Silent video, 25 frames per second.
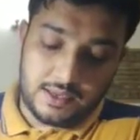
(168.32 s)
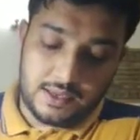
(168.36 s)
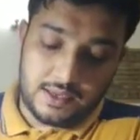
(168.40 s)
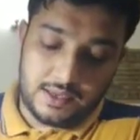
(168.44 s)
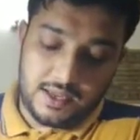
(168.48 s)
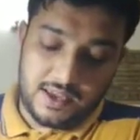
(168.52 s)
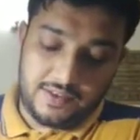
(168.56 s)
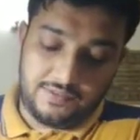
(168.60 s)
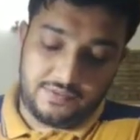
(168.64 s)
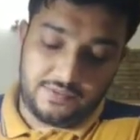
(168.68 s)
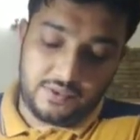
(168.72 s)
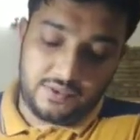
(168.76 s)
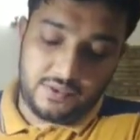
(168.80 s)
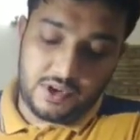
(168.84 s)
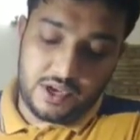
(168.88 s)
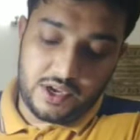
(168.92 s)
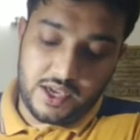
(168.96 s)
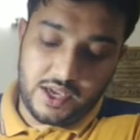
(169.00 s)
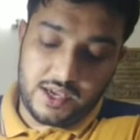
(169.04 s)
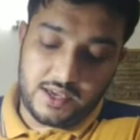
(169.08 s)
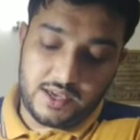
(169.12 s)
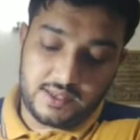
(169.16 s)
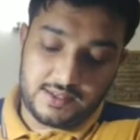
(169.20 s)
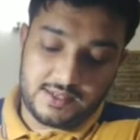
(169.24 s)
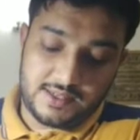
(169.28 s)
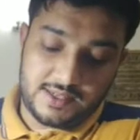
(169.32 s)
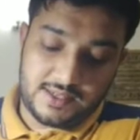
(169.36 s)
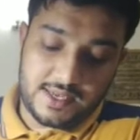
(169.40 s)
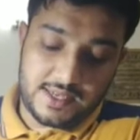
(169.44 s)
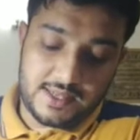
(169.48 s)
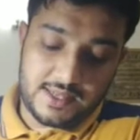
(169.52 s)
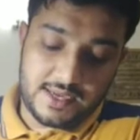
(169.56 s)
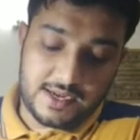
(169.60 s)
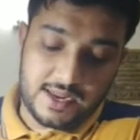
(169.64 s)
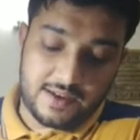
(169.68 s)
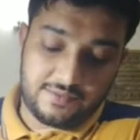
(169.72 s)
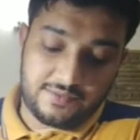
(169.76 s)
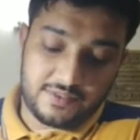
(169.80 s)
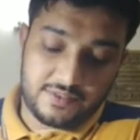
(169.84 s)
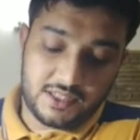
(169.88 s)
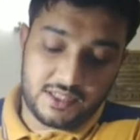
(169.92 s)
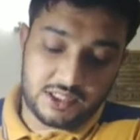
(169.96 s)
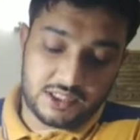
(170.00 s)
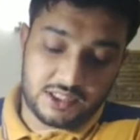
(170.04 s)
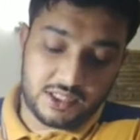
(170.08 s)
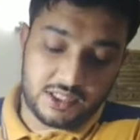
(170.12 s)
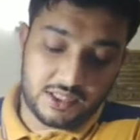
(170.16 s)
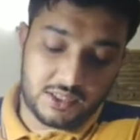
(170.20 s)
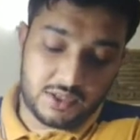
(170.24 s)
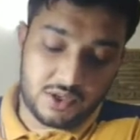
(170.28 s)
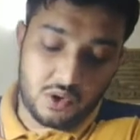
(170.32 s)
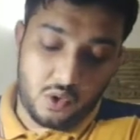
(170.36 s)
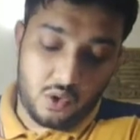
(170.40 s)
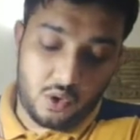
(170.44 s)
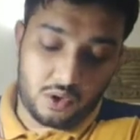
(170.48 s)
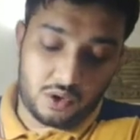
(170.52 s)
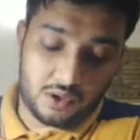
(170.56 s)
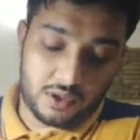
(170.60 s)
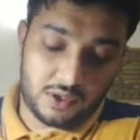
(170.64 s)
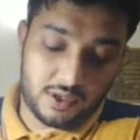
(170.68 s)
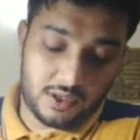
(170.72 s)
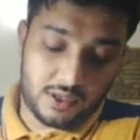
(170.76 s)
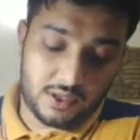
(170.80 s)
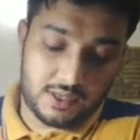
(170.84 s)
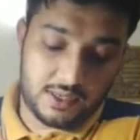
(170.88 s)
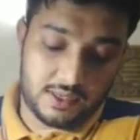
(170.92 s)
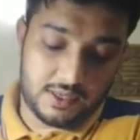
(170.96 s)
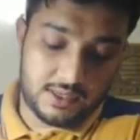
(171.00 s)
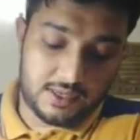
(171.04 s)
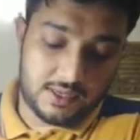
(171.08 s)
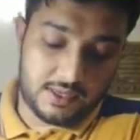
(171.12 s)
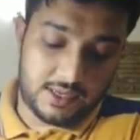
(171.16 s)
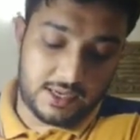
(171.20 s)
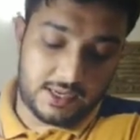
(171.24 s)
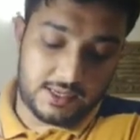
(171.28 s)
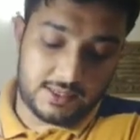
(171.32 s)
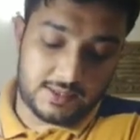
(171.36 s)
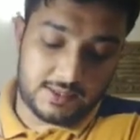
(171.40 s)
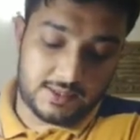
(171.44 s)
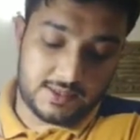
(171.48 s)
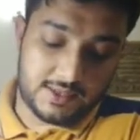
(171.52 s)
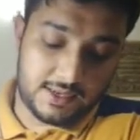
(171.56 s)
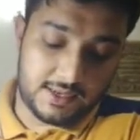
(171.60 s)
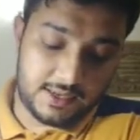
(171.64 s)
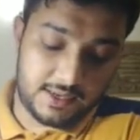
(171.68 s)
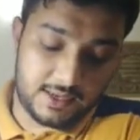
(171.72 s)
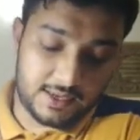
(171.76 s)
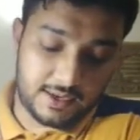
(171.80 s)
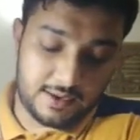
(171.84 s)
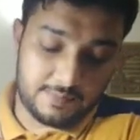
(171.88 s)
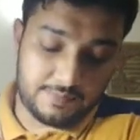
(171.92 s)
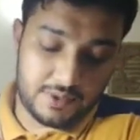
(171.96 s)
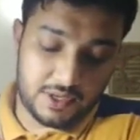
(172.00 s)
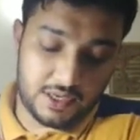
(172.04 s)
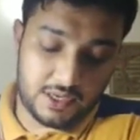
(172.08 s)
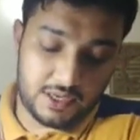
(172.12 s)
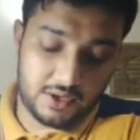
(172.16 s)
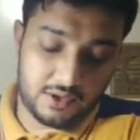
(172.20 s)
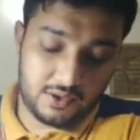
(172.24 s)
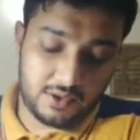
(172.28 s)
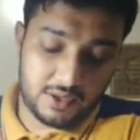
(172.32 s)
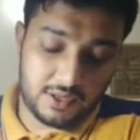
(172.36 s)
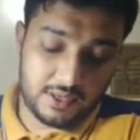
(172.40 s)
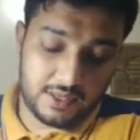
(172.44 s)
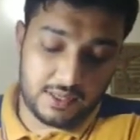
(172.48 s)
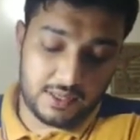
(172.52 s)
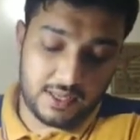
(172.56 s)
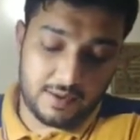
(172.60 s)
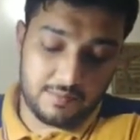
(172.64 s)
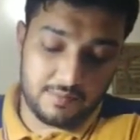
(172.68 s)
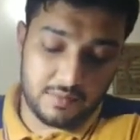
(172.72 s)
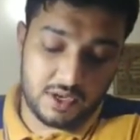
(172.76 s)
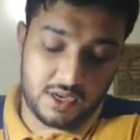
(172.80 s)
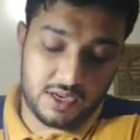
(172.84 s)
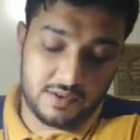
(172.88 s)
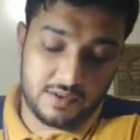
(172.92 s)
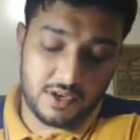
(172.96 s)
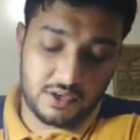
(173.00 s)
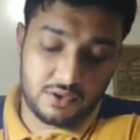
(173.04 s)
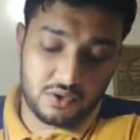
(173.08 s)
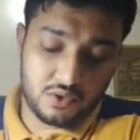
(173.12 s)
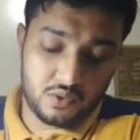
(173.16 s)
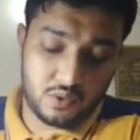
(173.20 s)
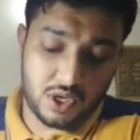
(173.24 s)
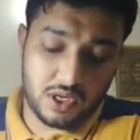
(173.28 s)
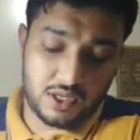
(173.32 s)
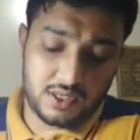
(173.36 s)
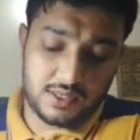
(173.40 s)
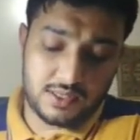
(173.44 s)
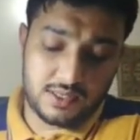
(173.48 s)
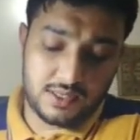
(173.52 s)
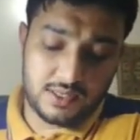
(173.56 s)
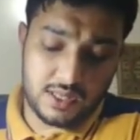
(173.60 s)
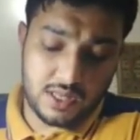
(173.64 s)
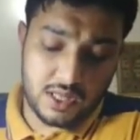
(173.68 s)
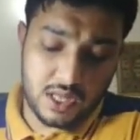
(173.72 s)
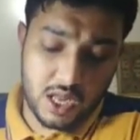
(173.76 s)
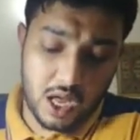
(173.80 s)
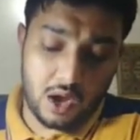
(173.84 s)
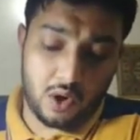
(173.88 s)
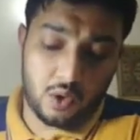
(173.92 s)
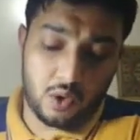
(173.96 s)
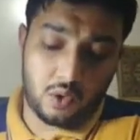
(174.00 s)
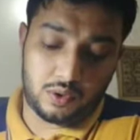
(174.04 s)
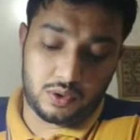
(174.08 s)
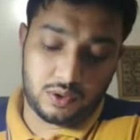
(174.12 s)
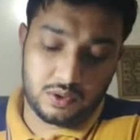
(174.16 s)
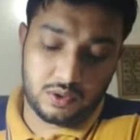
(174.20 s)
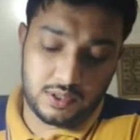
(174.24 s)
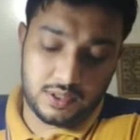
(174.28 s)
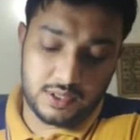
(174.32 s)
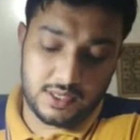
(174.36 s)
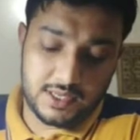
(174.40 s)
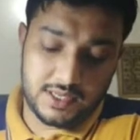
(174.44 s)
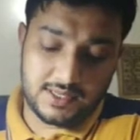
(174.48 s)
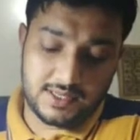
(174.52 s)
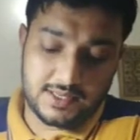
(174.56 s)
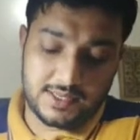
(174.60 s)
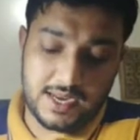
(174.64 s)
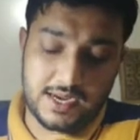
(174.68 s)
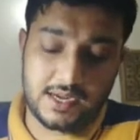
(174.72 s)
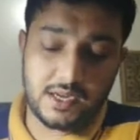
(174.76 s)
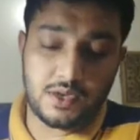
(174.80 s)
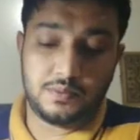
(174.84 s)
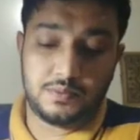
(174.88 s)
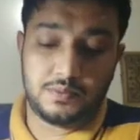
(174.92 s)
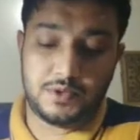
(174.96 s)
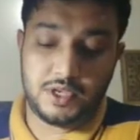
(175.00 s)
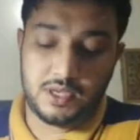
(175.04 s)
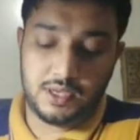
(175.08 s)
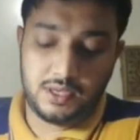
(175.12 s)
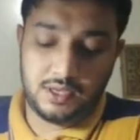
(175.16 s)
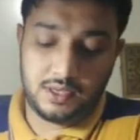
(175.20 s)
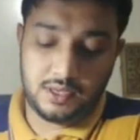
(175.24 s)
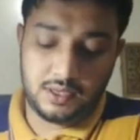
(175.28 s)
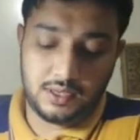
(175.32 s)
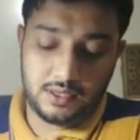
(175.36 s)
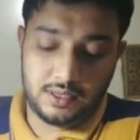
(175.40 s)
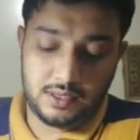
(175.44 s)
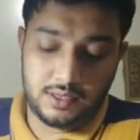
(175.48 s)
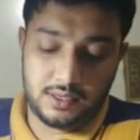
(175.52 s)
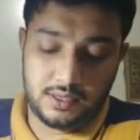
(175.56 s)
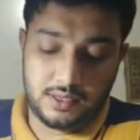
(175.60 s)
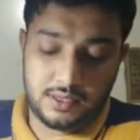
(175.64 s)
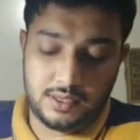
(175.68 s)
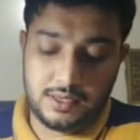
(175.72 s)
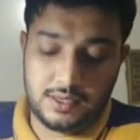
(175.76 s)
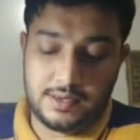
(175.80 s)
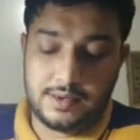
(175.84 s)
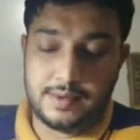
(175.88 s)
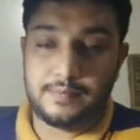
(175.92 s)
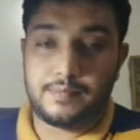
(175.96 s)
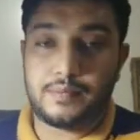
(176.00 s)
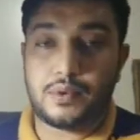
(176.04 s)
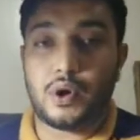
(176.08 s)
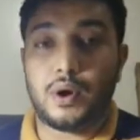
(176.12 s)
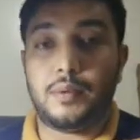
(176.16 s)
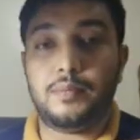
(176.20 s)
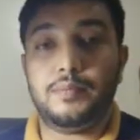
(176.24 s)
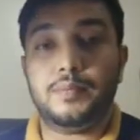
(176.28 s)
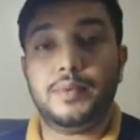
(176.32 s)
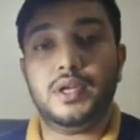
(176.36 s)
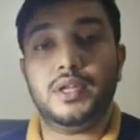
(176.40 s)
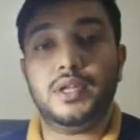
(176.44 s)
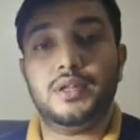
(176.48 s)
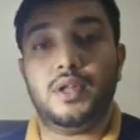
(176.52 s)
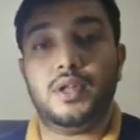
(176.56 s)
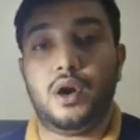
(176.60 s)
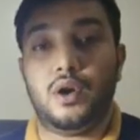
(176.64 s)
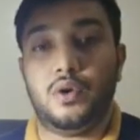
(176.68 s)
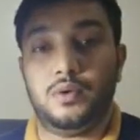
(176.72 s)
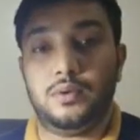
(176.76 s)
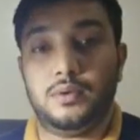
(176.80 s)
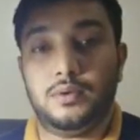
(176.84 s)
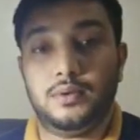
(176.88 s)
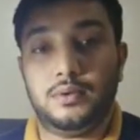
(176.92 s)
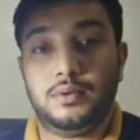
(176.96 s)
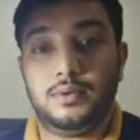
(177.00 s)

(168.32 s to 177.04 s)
if we see the definition note, it is written a particular name given to a noun is said to be proper noun.